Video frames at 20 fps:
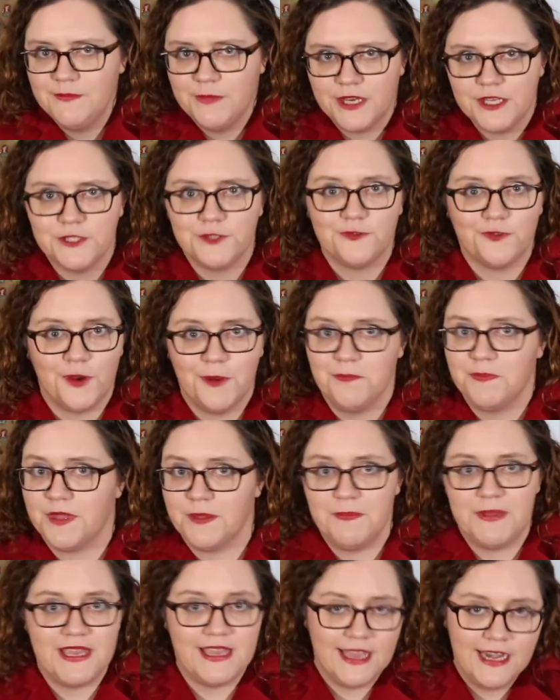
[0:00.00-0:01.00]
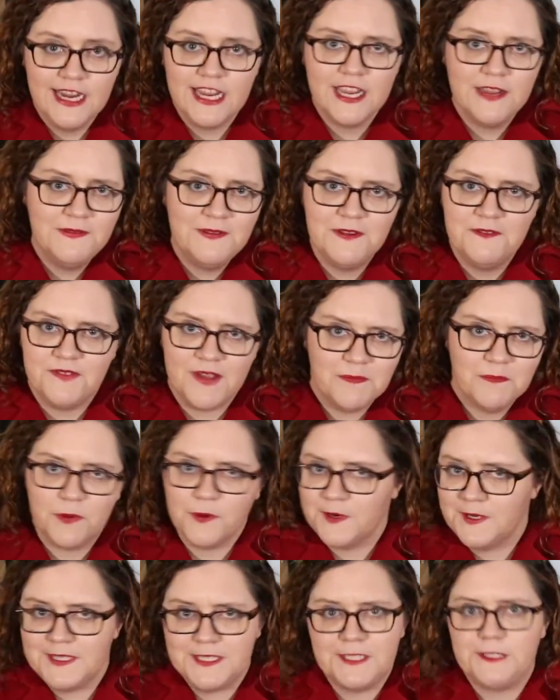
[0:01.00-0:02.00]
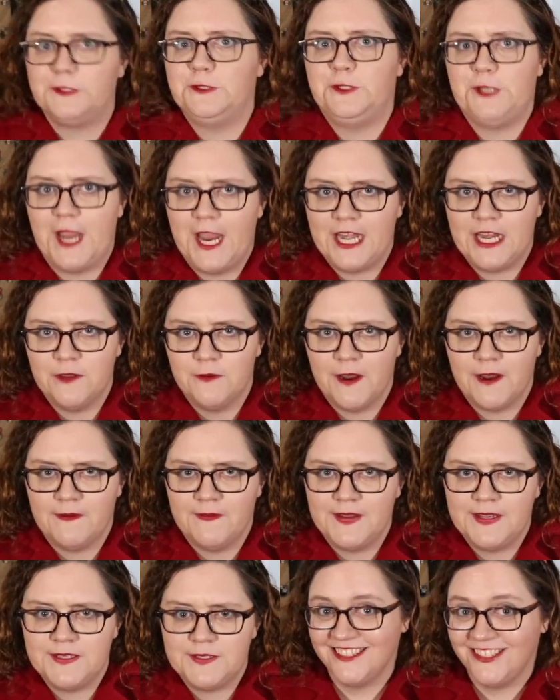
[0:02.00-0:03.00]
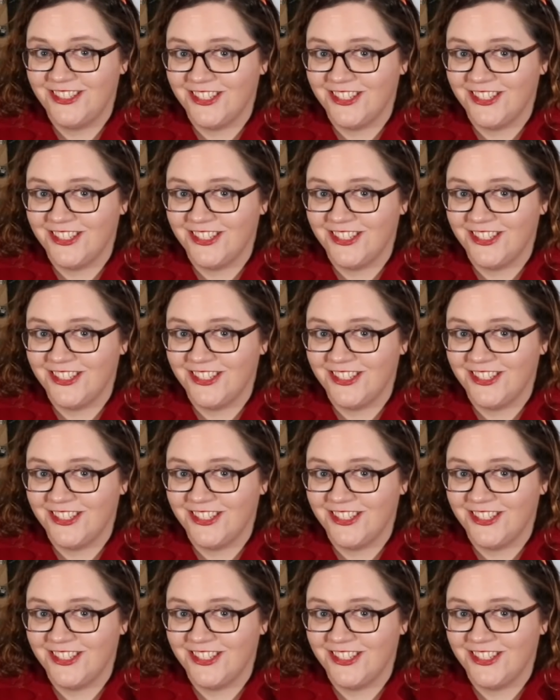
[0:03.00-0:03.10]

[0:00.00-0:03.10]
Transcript: much from the beginning of November until January,